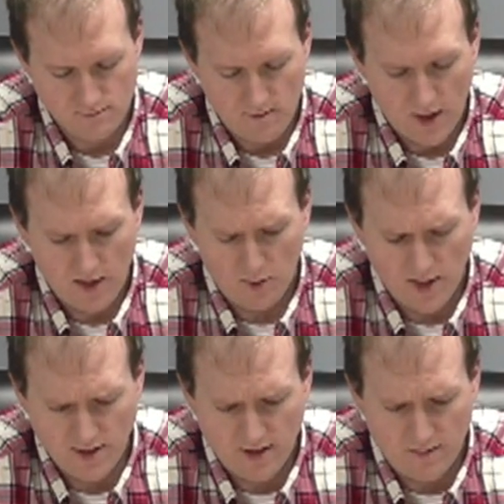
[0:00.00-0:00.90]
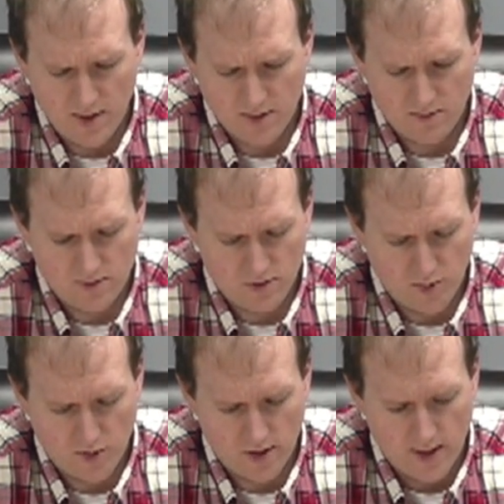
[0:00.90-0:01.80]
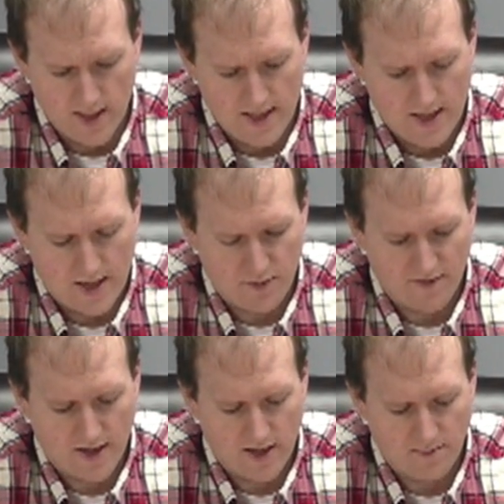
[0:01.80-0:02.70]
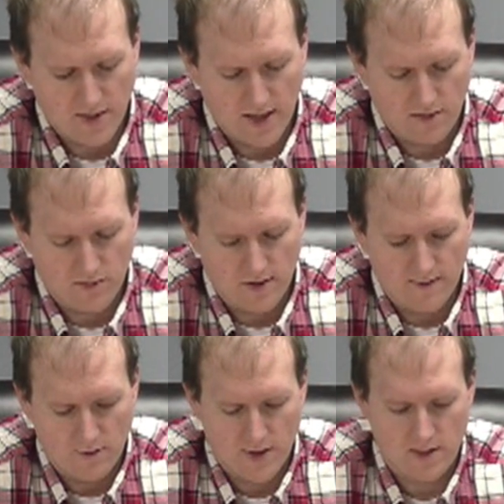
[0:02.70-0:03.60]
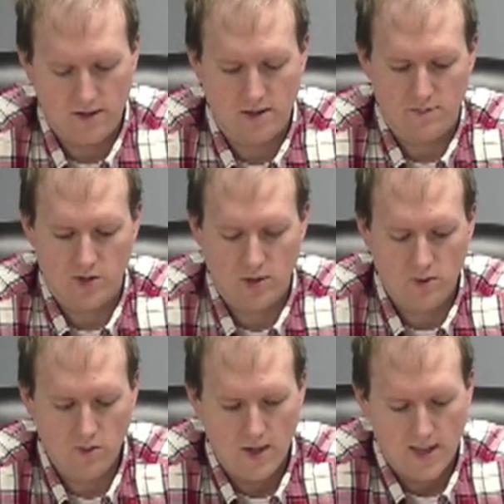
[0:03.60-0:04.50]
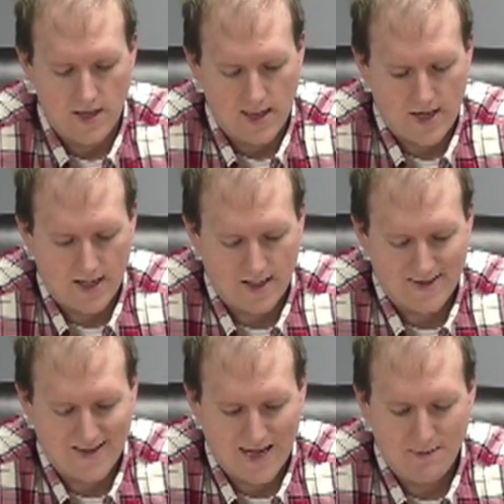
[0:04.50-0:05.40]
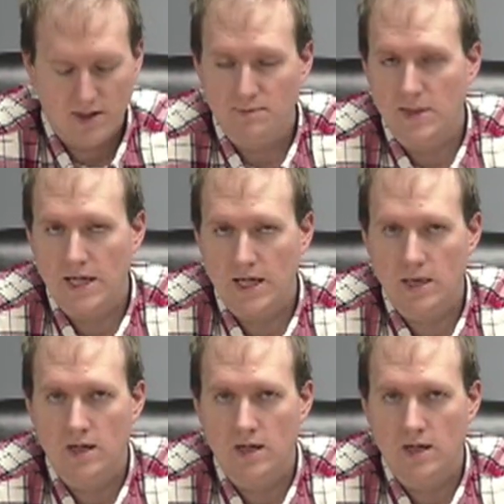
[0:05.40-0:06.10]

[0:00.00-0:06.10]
And then went into the administrator's report. I provide an update on the redevelopment area number 2. At the time of the meeting,